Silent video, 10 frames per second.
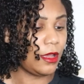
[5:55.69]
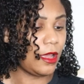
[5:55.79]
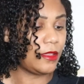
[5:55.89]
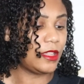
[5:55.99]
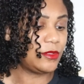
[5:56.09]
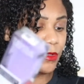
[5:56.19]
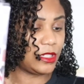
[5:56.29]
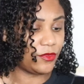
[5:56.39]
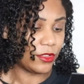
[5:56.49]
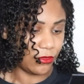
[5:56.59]
And this one
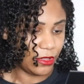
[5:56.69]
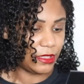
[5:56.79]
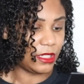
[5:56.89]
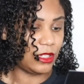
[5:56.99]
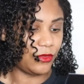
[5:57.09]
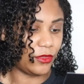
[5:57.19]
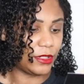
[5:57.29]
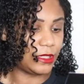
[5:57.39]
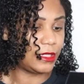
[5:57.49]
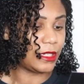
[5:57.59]
is for 3C to
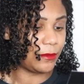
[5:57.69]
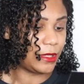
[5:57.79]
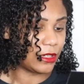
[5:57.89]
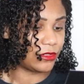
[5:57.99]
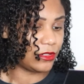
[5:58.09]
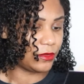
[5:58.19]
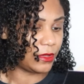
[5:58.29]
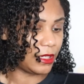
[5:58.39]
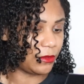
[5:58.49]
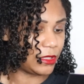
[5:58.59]
4C type textures,
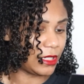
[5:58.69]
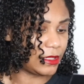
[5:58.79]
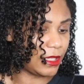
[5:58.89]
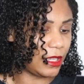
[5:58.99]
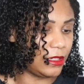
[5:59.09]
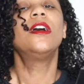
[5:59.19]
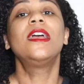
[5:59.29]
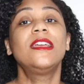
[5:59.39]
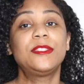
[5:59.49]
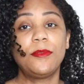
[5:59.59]
which I said.
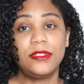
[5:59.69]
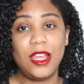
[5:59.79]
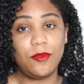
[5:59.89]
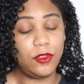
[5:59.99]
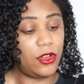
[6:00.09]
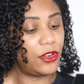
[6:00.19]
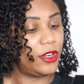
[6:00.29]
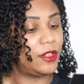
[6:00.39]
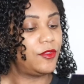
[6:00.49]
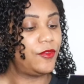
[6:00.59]
It's supposed to have longer
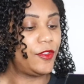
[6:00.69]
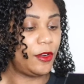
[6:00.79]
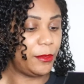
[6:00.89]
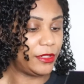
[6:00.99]
and firmer